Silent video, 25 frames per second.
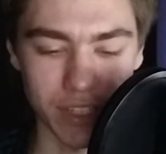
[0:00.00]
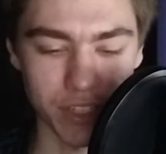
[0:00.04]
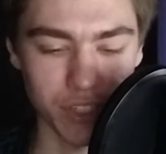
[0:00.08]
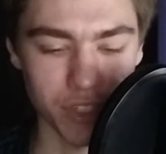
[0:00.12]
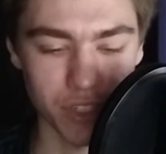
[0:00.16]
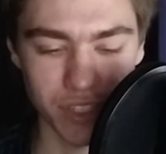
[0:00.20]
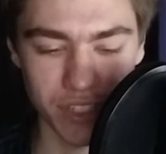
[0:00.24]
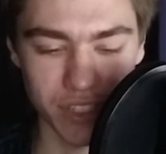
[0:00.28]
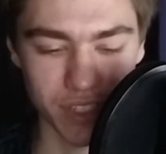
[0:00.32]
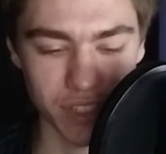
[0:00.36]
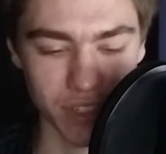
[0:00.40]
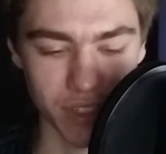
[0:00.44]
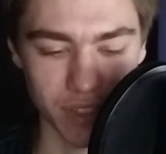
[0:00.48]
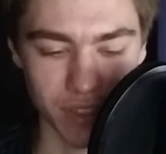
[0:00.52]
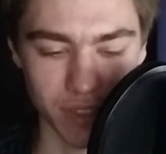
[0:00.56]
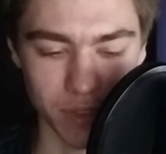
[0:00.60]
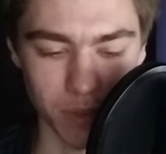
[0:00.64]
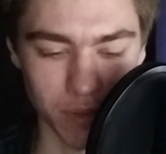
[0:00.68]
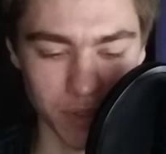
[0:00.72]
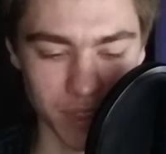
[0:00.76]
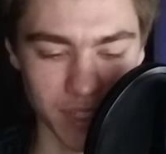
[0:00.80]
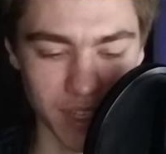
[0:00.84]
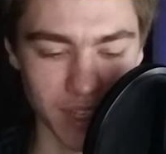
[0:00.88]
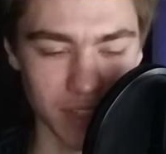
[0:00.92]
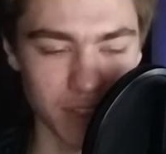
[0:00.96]
it's just
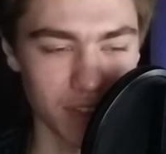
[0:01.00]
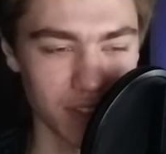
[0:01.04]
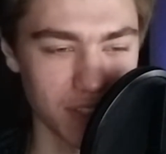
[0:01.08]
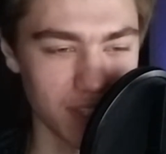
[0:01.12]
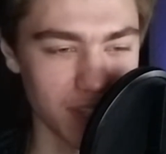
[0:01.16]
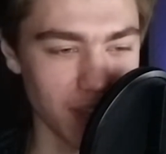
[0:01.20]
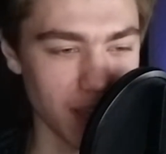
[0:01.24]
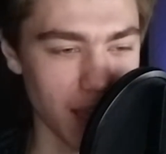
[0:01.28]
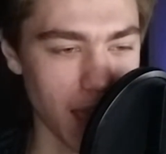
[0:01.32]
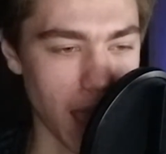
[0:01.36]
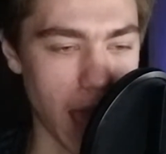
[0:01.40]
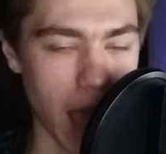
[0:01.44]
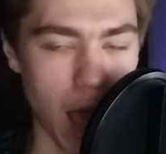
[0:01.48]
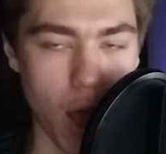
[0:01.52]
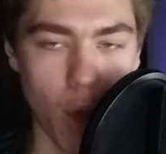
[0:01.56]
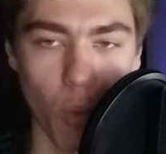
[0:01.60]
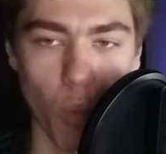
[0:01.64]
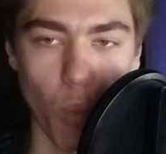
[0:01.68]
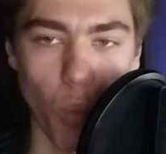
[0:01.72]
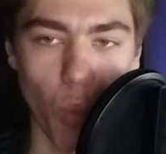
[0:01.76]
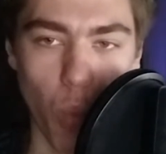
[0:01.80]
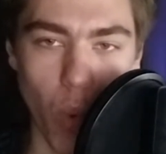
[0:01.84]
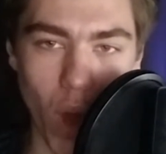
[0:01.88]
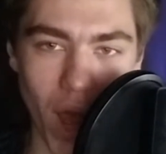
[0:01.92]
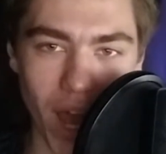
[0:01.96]
so sick to see how
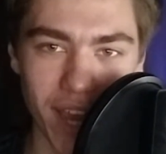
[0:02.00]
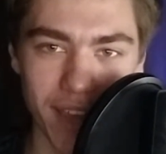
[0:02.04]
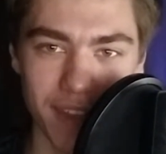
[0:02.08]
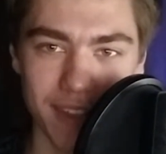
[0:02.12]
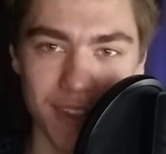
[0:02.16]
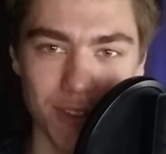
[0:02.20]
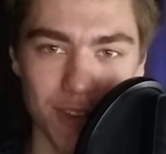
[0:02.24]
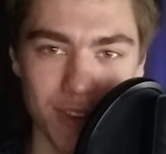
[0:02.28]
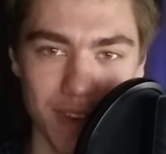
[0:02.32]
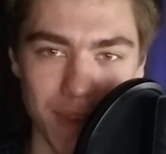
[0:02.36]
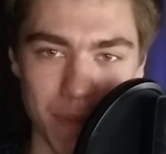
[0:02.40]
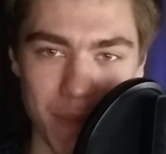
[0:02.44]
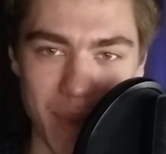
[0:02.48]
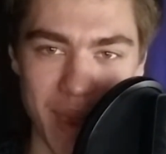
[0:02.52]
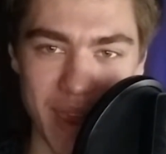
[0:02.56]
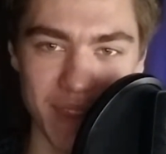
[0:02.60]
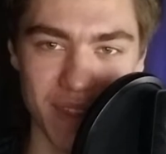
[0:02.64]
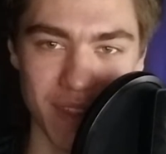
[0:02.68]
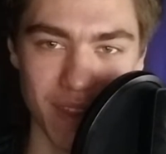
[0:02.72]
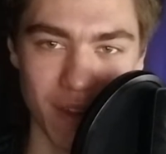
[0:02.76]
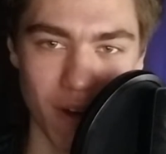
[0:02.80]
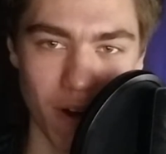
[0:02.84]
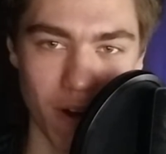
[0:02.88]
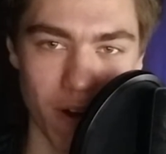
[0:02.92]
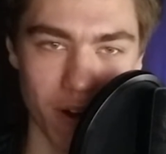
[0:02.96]
wide you can
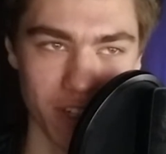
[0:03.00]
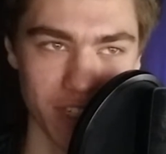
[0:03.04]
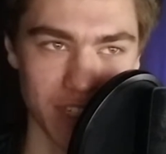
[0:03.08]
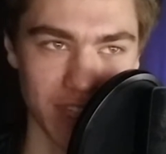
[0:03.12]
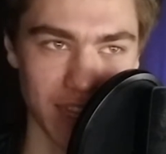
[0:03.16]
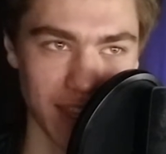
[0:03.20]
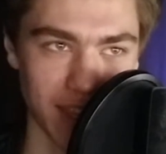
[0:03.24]
make the cars.